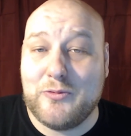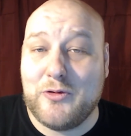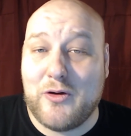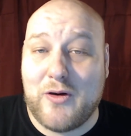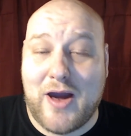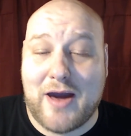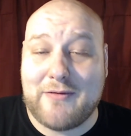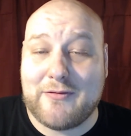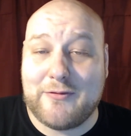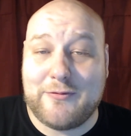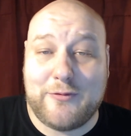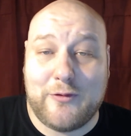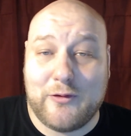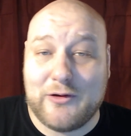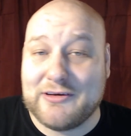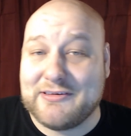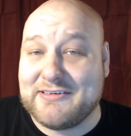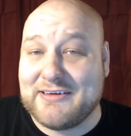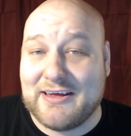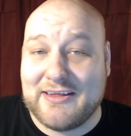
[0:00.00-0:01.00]
You haven't
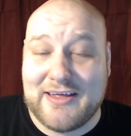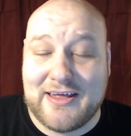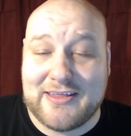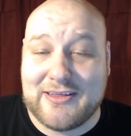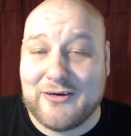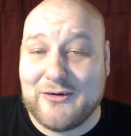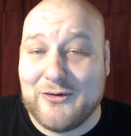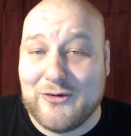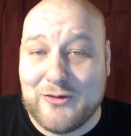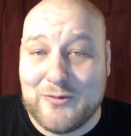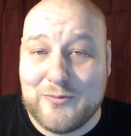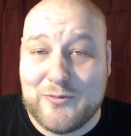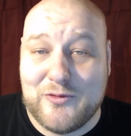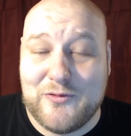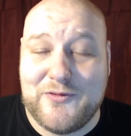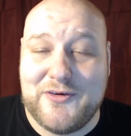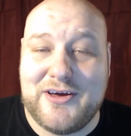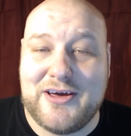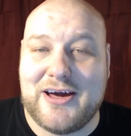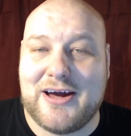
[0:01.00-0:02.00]
focused on that the whole
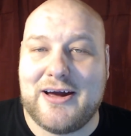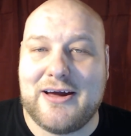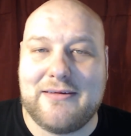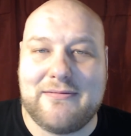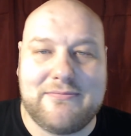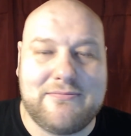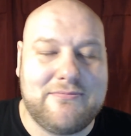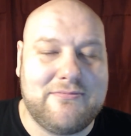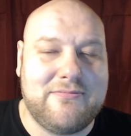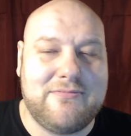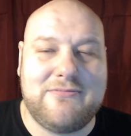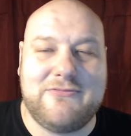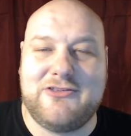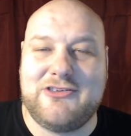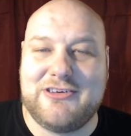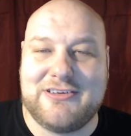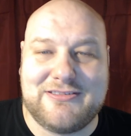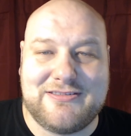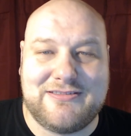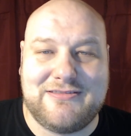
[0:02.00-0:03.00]
movie. I
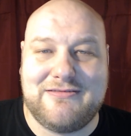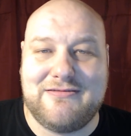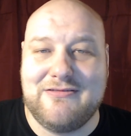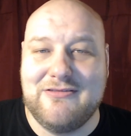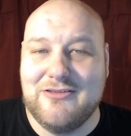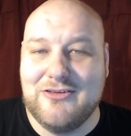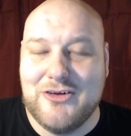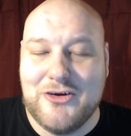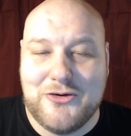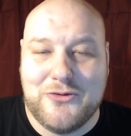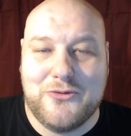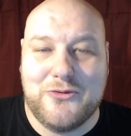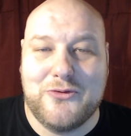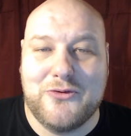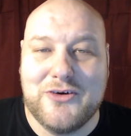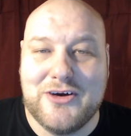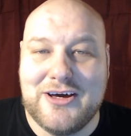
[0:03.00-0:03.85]
just knew